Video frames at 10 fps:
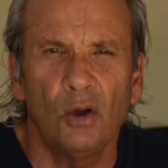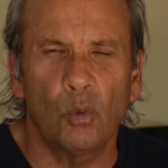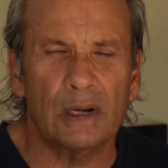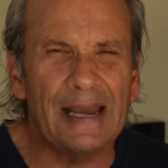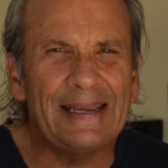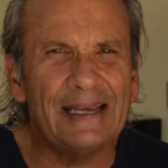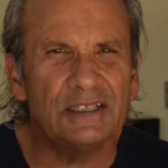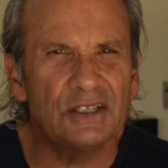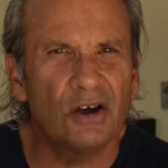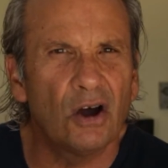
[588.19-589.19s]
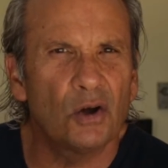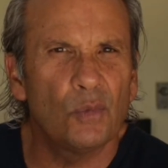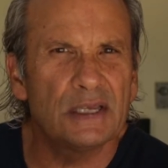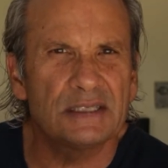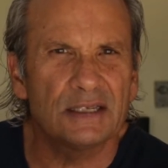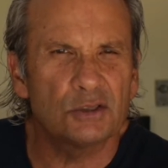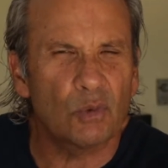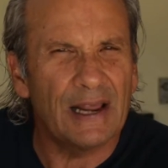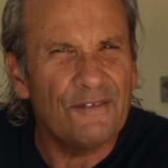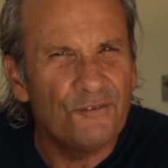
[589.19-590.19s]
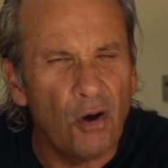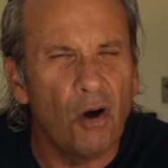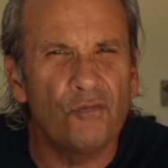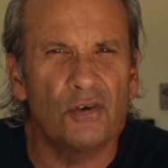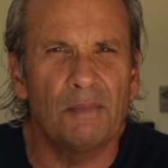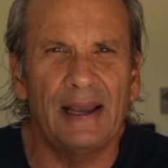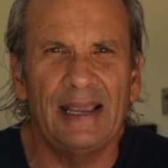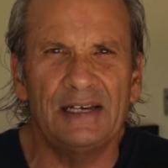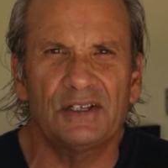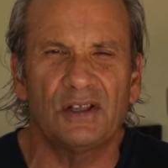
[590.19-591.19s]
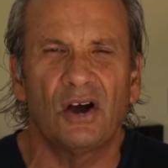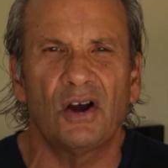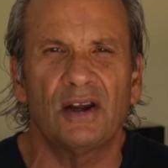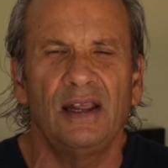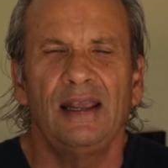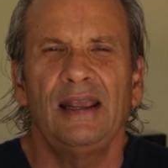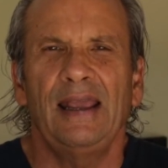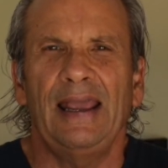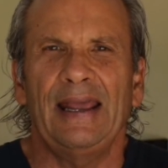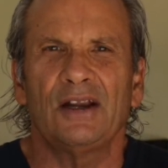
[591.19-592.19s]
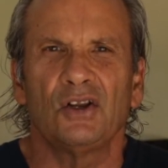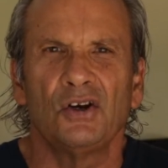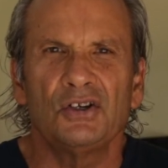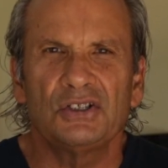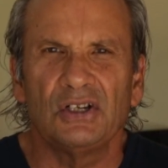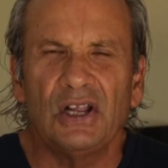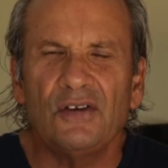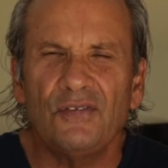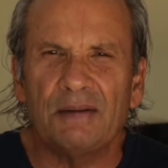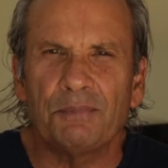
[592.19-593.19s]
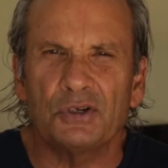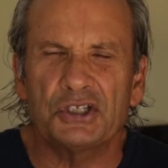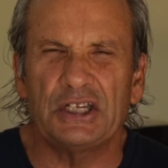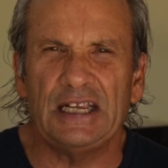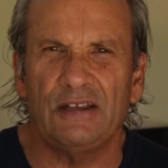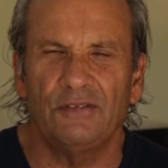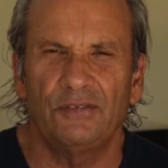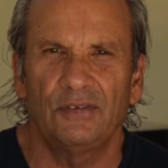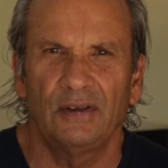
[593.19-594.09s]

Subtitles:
When I get to the heart resonance, when I fall from my head to the heart and learn to live and perceive